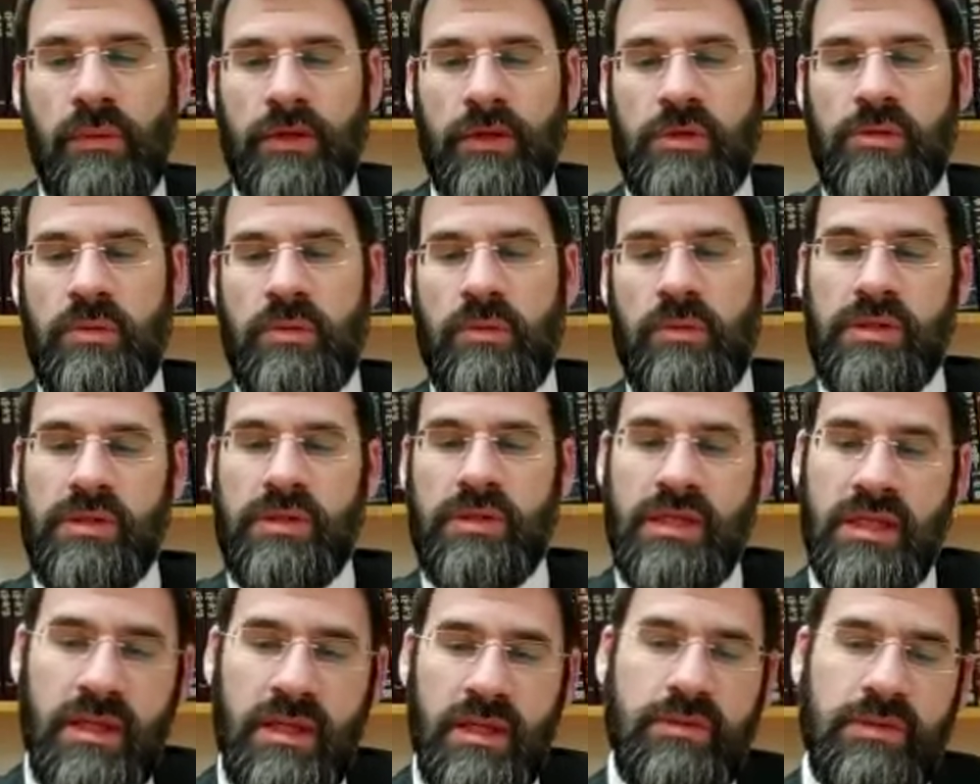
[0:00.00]
must be because
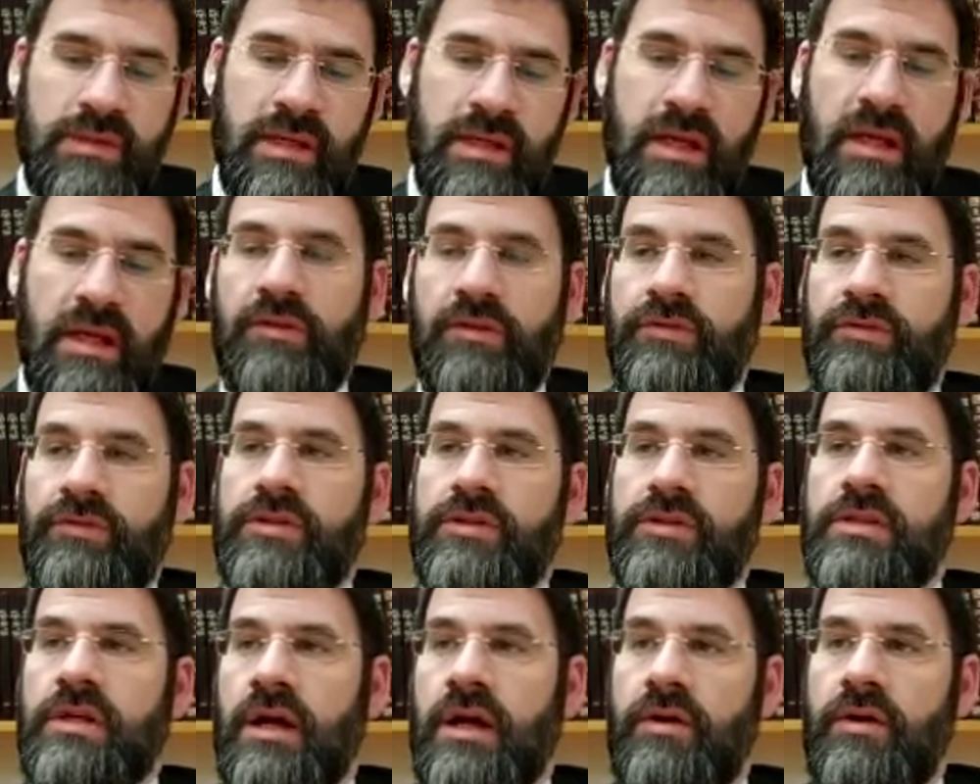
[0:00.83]
he himself,
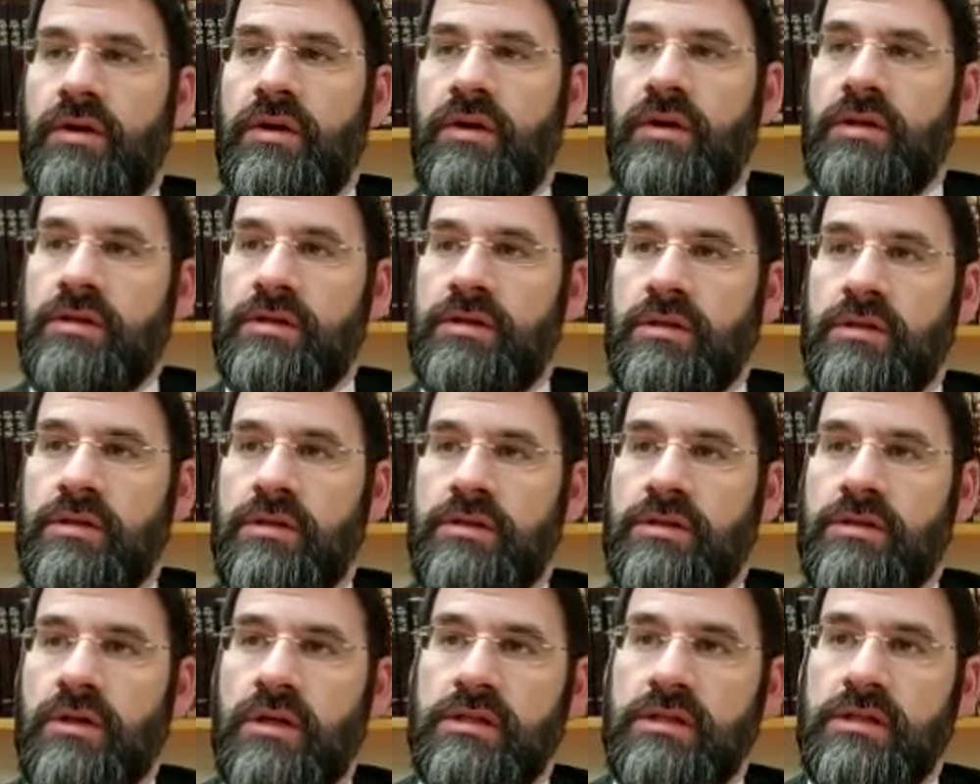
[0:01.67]
as Aaron, is
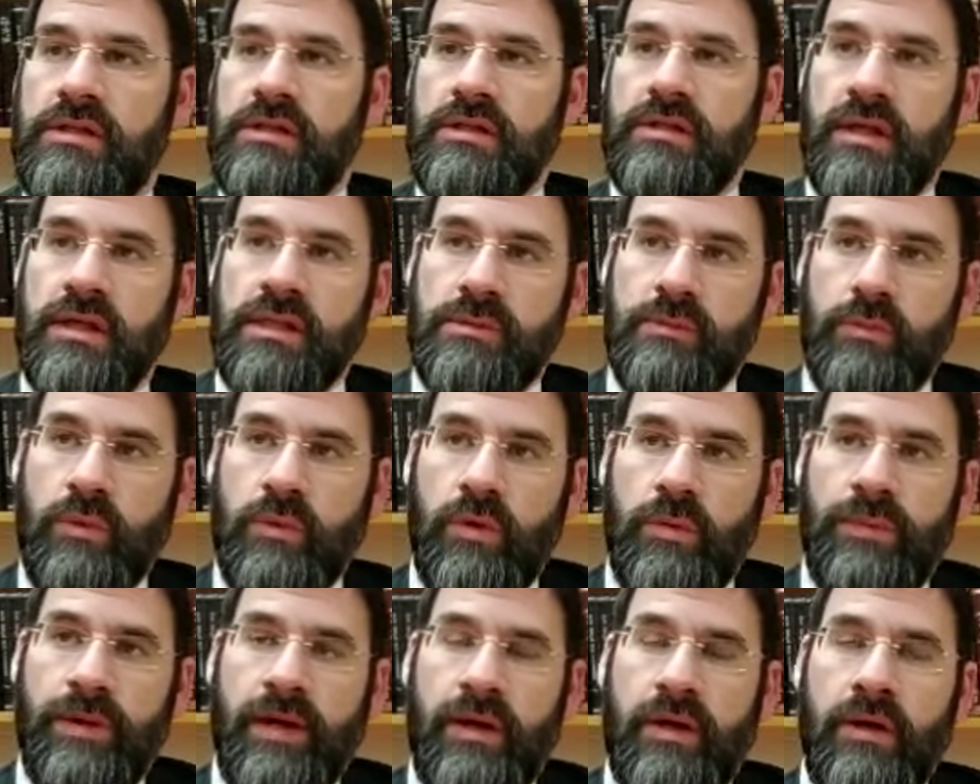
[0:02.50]
got. It's more
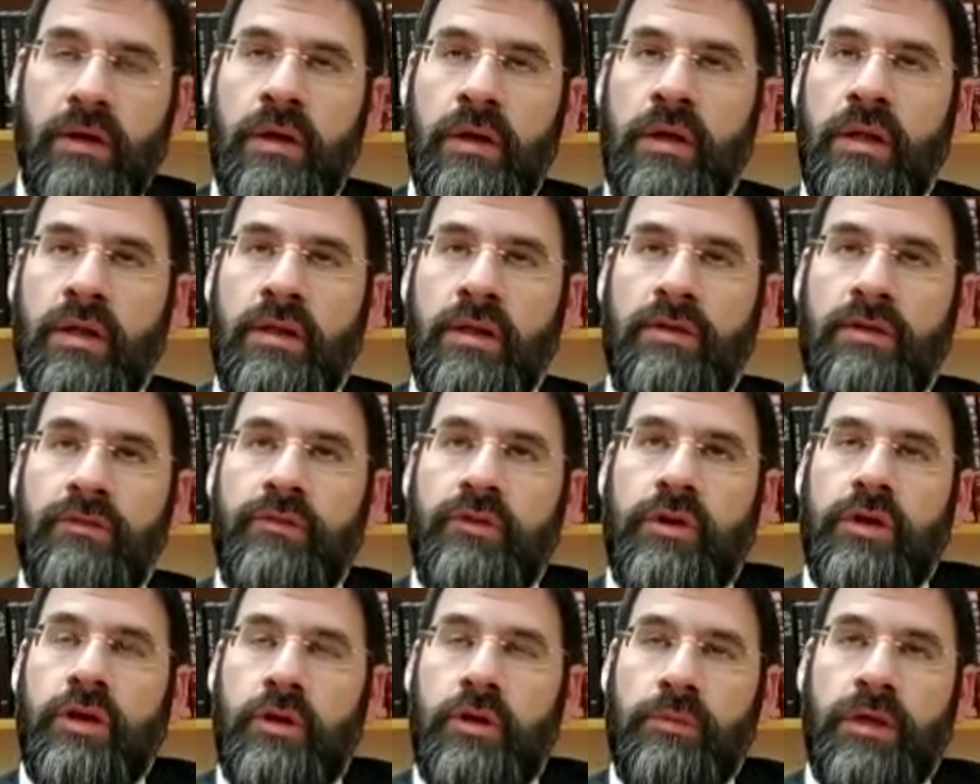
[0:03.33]
about, if you
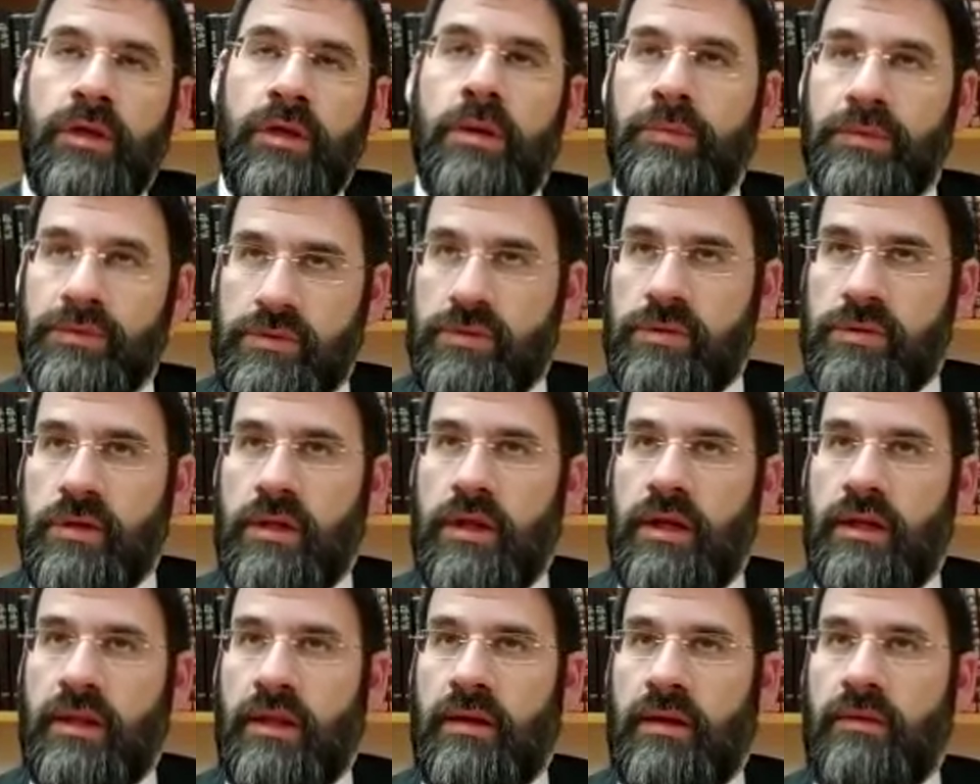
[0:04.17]
look at Yom Kippur, it's also
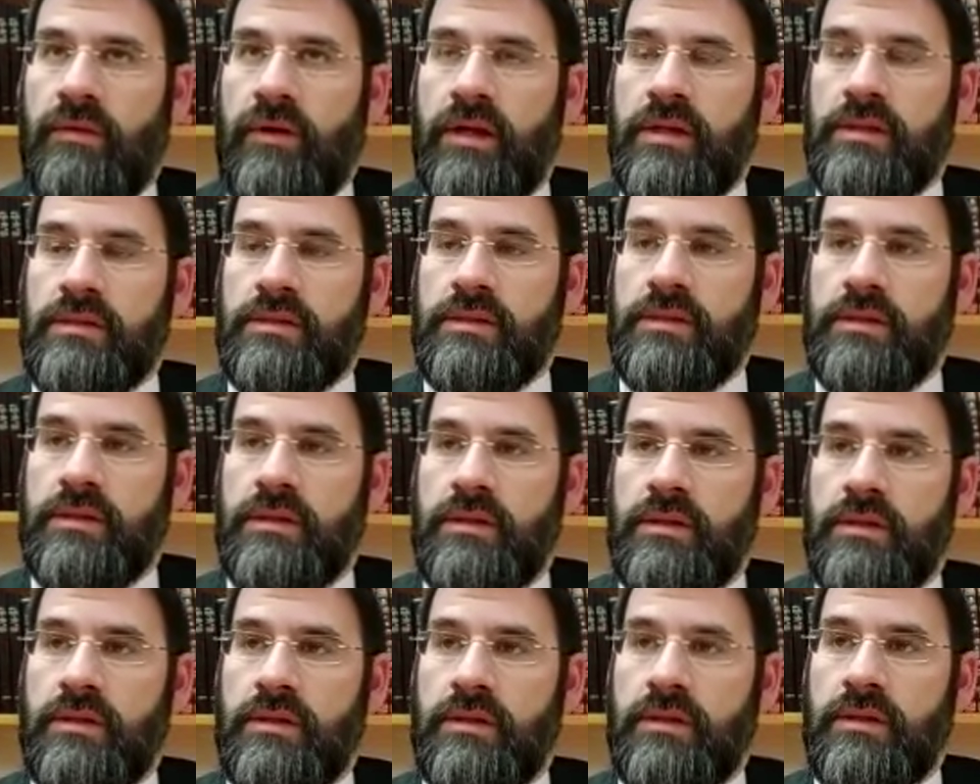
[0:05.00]
like that, right?
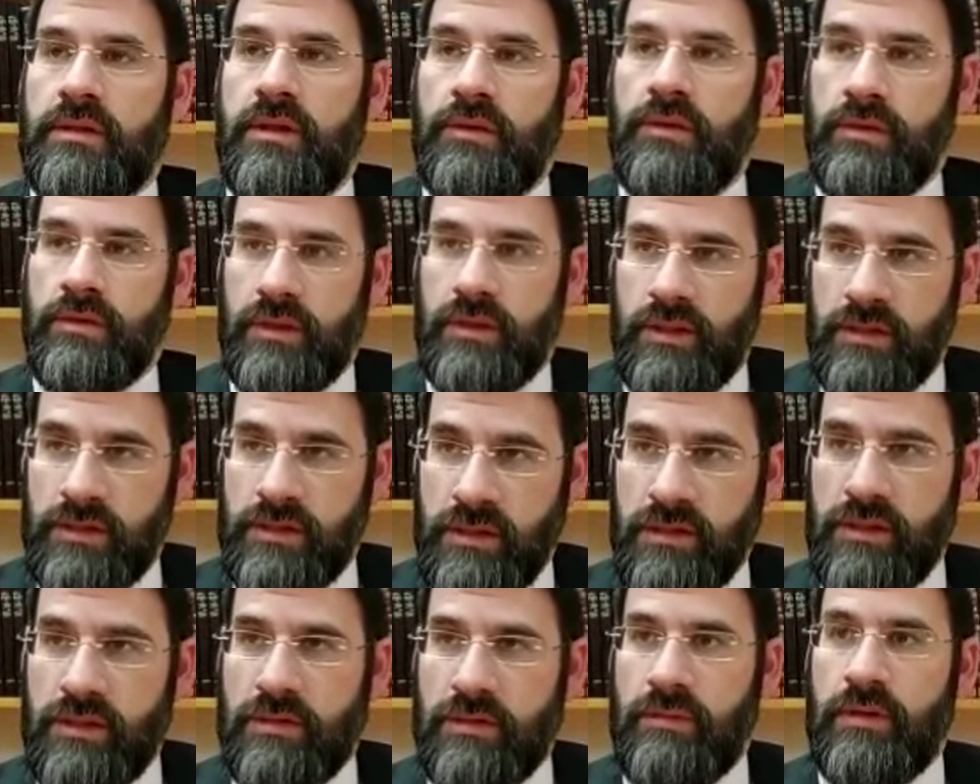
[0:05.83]
You know,
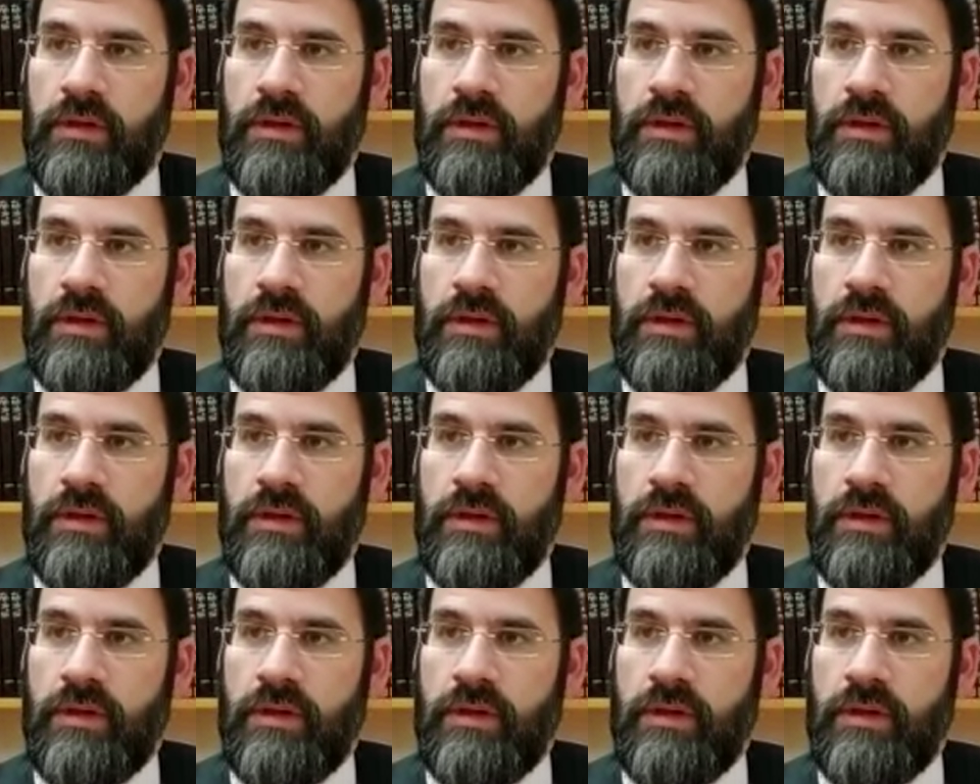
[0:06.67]
it's